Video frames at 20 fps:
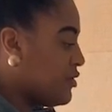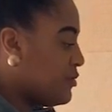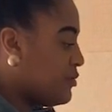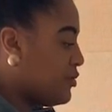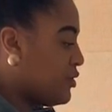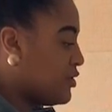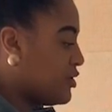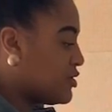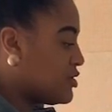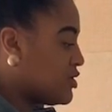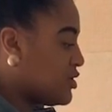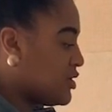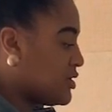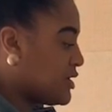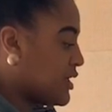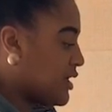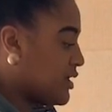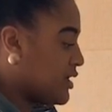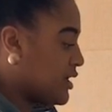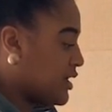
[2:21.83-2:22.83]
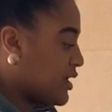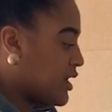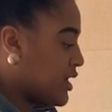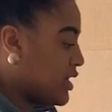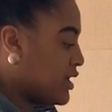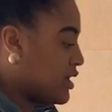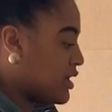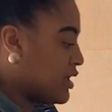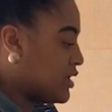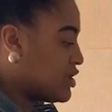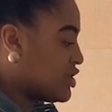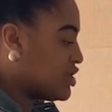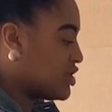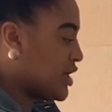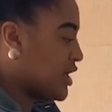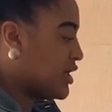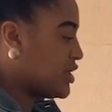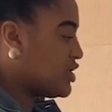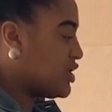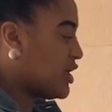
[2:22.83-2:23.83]
Put the 2 down again and
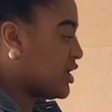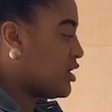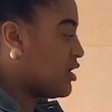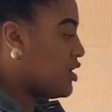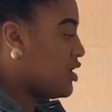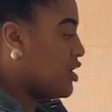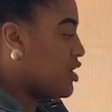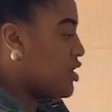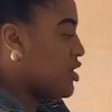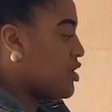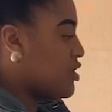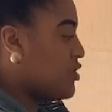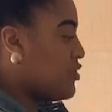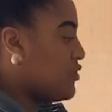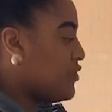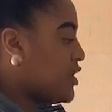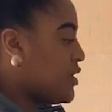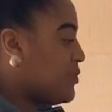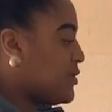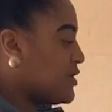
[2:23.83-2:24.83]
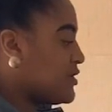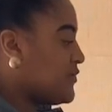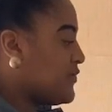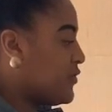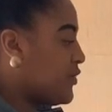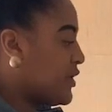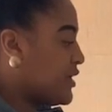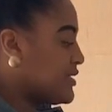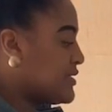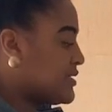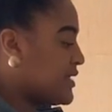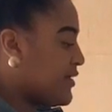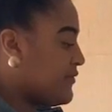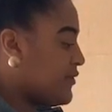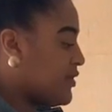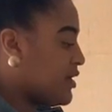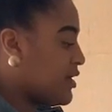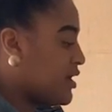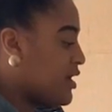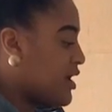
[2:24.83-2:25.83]
exchanging. 3 plus 4 is
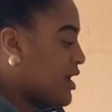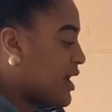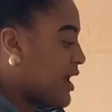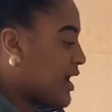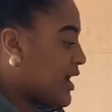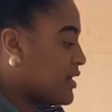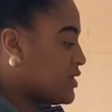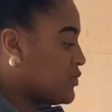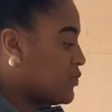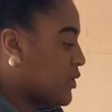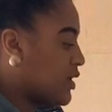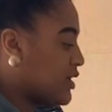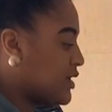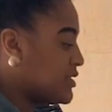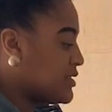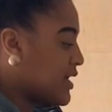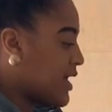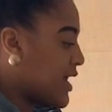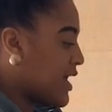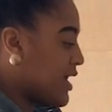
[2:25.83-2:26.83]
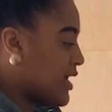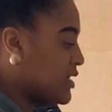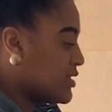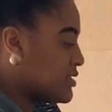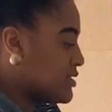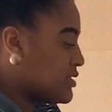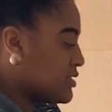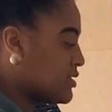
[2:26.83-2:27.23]
7. Add 1 is 8.